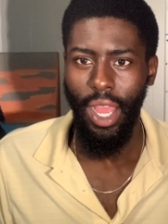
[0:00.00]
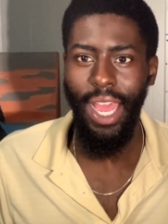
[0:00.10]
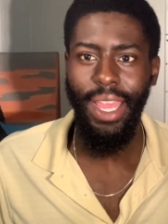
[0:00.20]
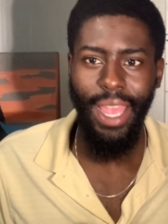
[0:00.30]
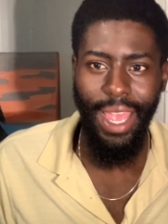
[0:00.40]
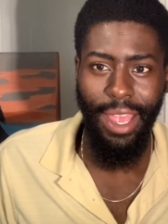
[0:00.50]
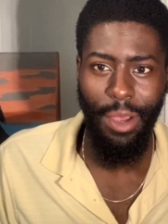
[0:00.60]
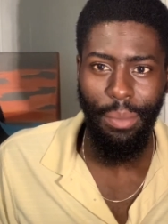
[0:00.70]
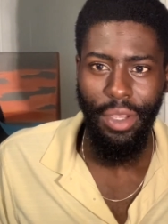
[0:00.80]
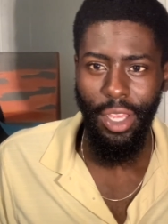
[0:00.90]
I
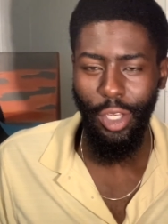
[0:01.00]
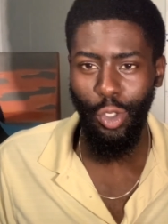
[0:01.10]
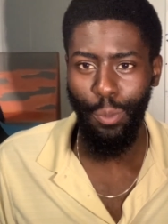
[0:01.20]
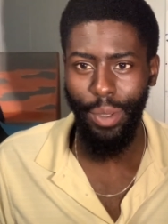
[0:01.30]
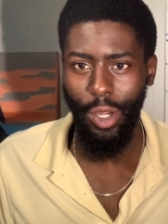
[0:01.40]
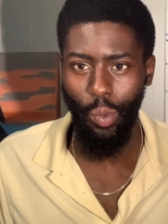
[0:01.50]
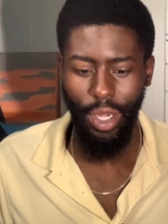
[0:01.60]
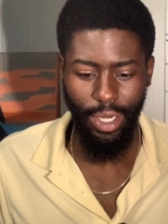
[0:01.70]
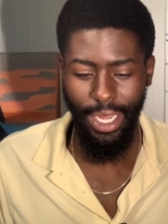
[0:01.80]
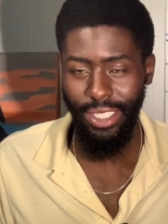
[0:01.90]
am gonna do better
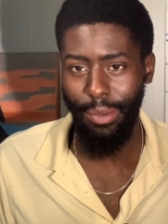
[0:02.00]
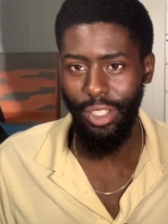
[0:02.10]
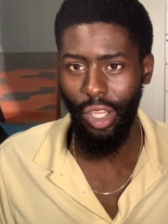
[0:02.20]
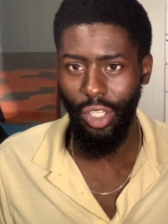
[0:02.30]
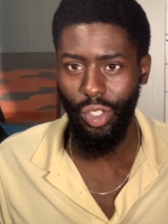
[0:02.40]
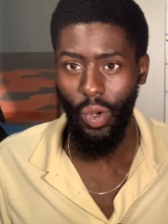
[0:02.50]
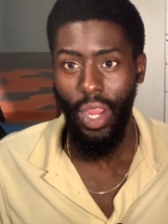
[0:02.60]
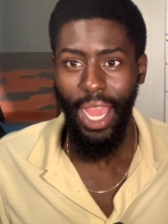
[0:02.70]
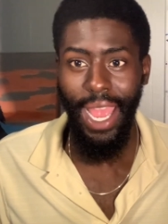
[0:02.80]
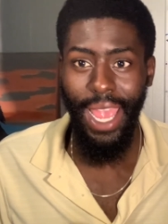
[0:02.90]
next time I talk to her.
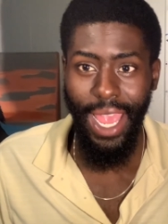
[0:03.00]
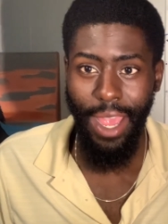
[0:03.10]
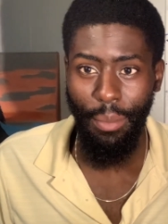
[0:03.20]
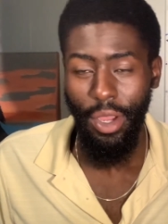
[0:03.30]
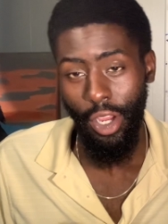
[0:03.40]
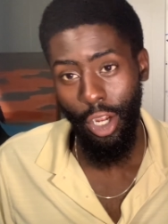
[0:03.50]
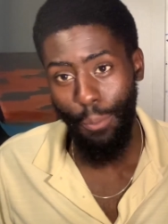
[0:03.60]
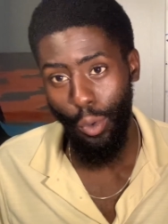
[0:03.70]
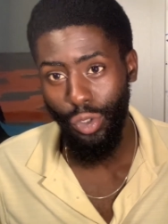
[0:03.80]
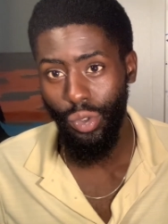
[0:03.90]
I am gonna
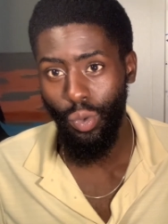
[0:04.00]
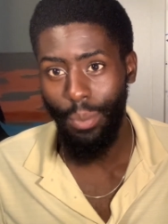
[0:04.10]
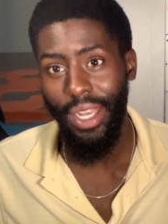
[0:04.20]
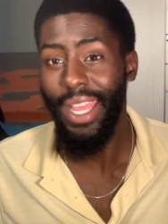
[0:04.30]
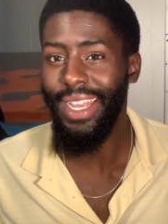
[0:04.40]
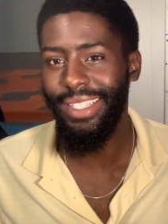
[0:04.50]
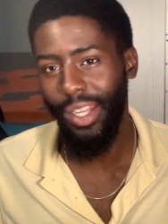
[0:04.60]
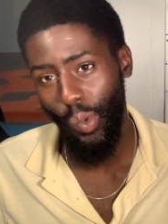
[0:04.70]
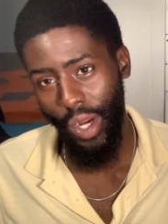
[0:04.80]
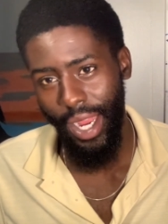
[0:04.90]
approach this woman and it's
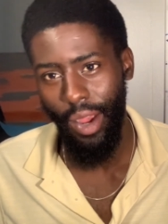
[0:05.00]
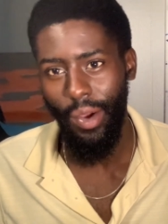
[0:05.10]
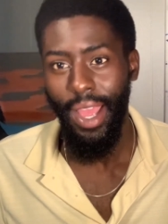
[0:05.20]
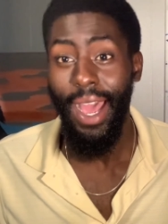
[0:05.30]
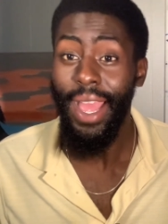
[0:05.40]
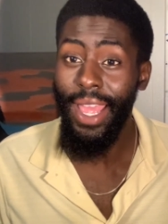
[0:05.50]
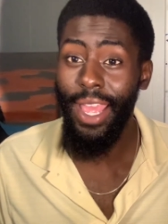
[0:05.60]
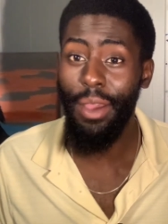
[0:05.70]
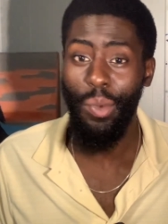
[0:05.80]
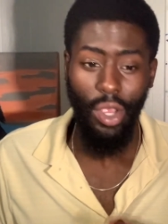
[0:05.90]
gonna work out. I
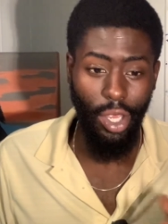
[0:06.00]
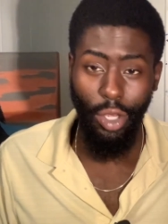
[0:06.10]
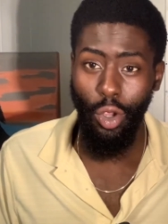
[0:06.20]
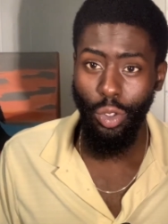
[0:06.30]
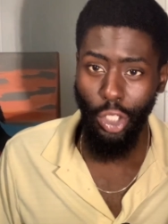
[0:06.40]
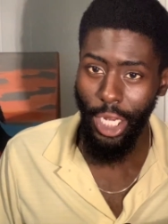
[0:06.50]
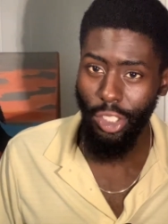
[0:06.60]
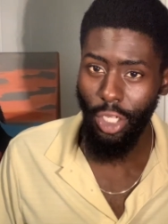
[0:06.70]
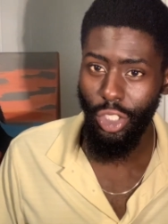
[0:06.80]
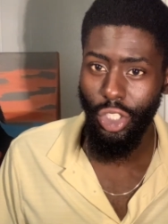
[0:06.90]
am gonna go try to
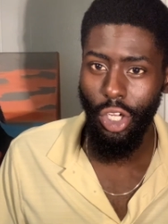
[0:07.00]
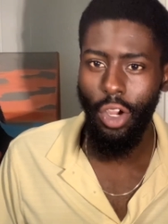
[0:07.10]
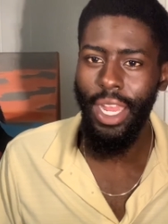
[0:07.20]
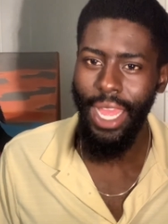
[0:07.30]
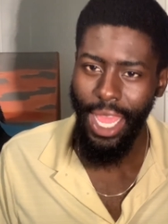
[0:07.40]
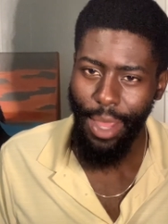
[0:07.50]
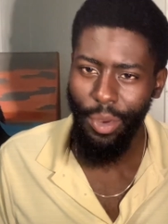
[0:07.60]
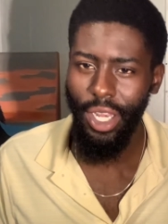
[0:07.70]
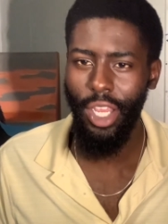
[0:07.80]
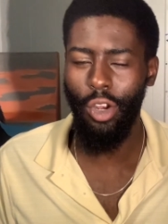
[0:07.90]
talk to this girl and I am
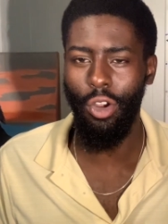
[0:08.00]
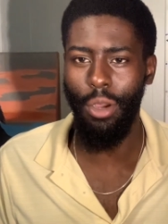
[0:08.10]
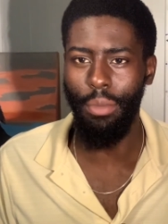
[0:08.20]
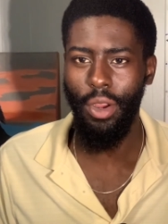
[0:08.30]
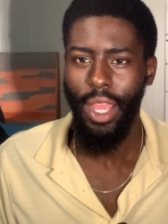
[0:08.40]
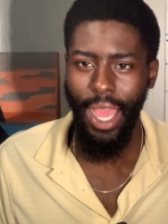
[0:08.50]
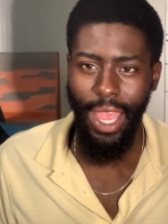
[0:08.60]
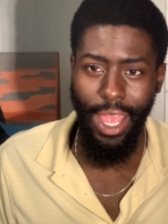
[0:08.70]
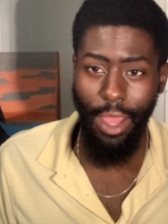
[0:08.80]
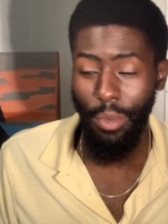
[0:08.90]
gonna get her number. I
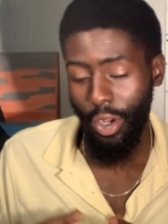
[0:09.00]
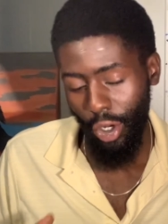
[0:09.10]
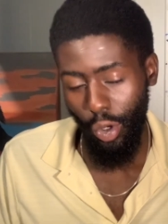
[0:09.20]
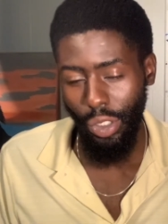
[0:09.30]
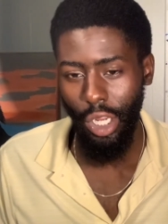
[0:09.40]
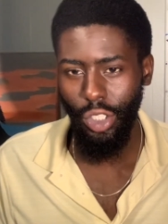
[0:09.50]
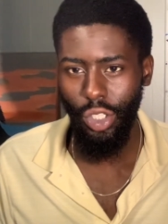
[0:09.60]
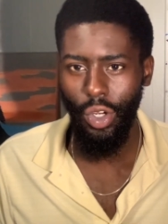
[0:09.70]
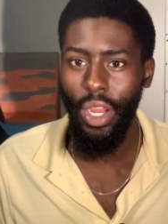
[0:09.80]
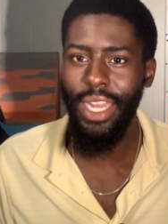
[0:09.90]
am gonna go talk to
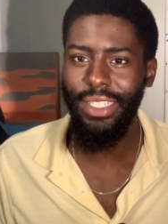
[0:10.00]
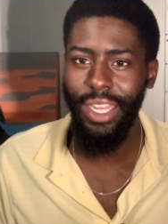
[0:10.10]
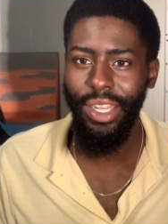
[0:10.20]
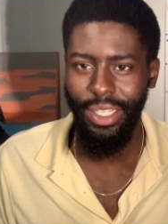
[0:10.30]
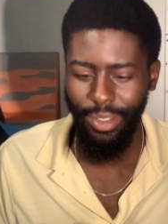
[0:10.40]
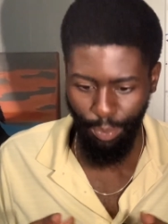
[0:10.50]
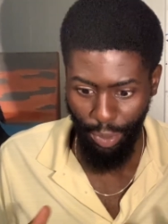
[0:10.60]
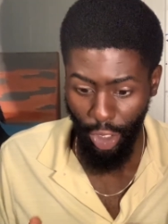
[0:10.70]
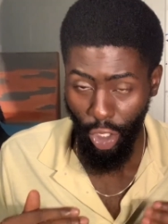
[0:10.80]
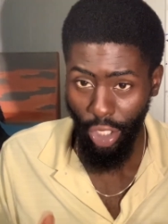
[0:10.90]
her and it's gonna be
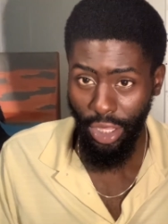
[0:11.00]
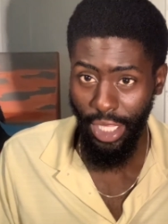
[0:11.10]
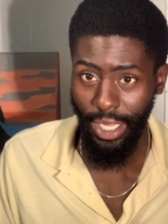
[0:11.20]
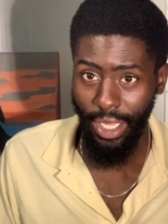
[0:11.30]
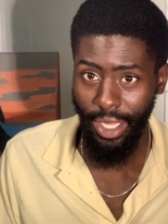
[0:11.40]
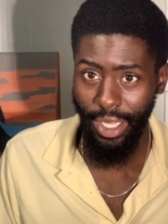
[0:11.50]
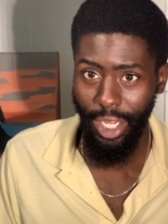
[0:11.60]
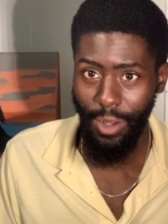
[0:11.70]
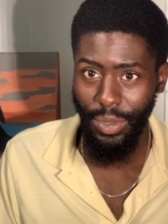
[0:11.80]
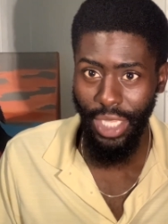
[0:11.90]
a good thing. You
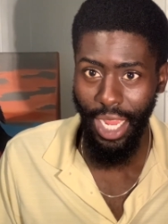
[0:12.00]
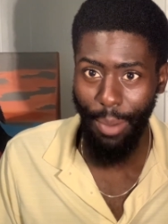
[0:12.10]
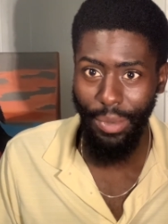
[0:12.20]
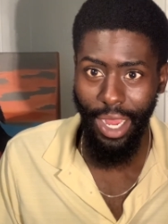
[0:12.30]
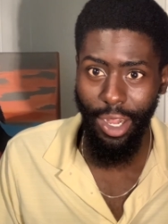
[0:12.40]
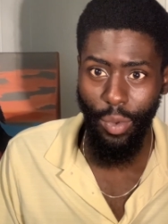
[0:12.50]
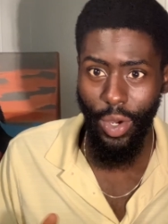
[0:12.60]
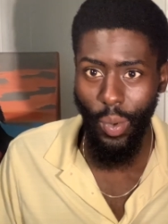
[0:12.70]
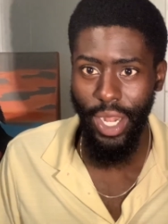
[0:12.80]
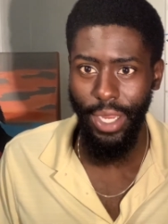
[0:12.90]
know what I'm saying? I'm not gonna
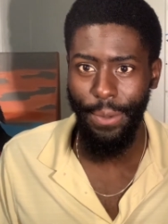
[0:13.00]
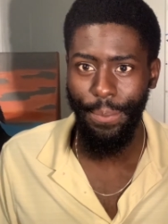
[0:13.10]
regret it.